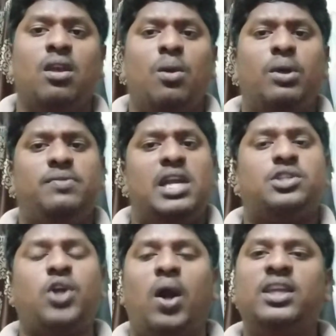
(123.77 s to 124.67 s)
When we are
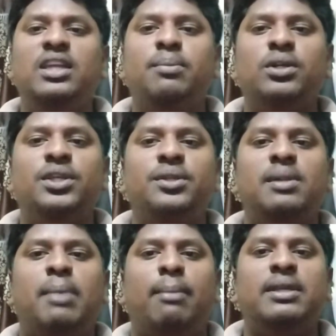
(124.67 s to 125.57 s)
talking about the
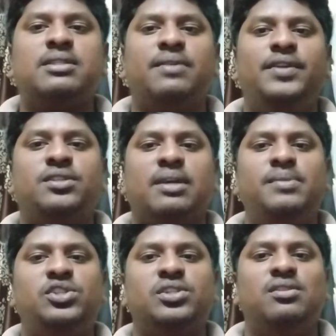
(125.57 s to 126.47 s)
Union Public Service
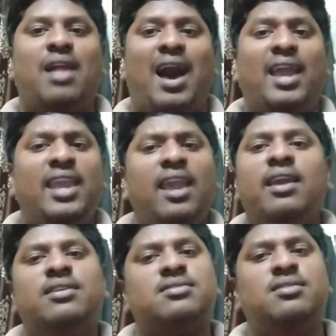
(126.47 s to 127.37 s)
Commission, the
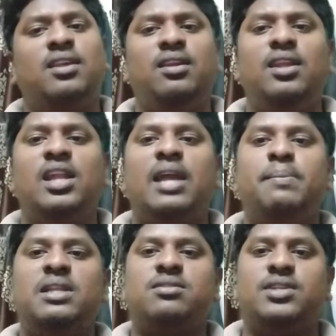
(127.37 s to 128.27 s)
IAS, the Indian
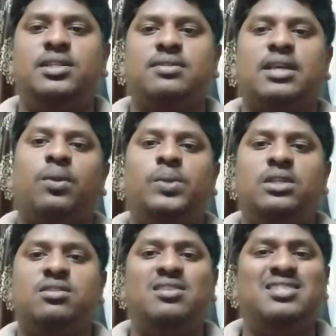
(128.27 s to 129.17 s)
Administrative
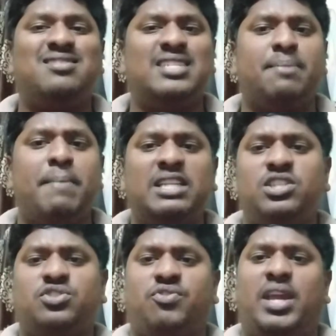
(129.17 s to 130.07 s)
Service, the District
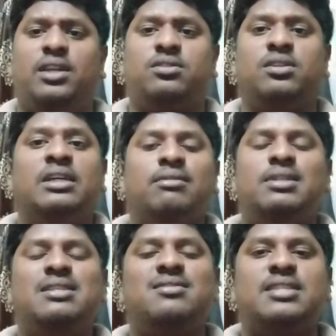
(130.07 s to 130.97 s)
Magistrate,
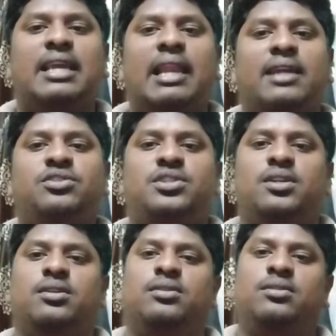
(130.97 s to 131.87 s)
the District
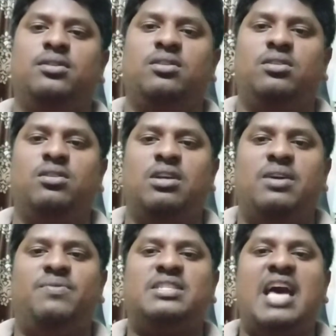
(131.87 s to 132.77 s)
Collector
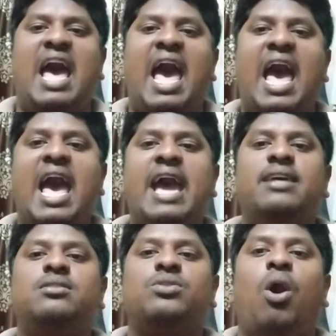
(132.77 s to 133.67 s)
was the
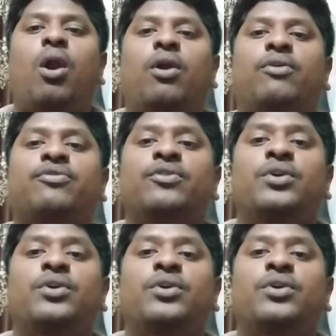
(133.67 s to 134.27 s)
hands of